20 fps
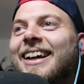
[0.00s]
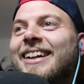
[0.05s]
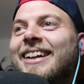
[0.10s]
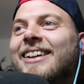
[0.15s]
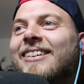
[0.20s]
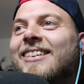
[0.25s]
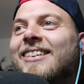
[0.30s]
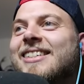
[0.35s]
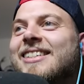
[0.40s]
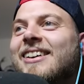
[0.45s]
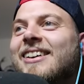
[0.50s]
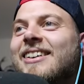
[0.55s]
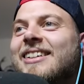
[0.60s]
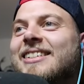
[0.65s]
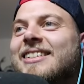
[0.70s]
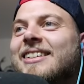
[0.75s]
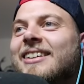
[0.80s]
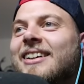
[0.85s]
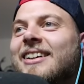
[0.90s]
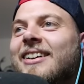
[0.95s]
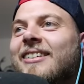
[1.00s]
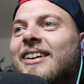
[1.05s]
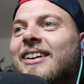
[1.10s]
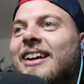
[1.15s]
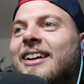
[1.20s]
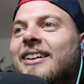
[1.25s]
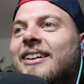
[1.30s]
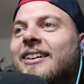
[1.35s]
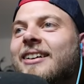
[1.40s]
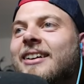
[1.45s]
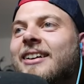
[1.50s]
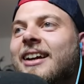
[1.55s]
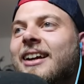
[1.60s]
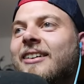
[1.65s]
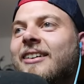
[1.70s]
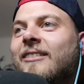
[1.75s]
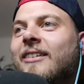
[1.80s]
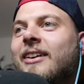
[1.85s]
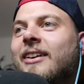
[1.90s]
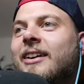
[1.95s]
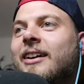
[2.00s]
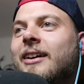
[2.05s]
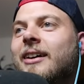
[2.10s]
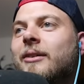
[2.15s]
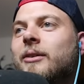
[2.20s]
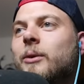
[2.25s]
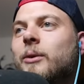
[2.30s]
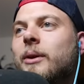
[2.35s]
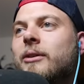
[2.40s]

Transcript: You was going so quick. Okay, where are you? I'm gonna